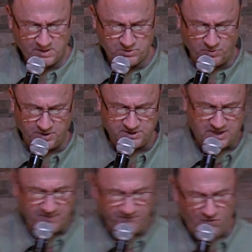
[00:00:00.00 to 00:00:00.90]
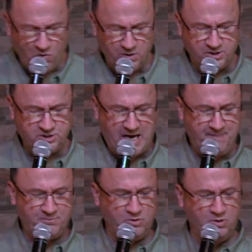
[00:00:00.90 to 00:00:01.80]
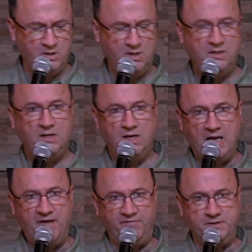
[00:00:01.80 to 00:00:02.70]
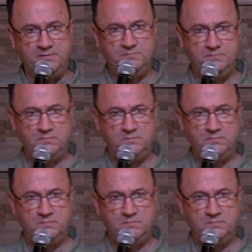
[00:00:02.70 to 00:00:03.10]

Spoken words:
So we're going to skip forward to chapter 11.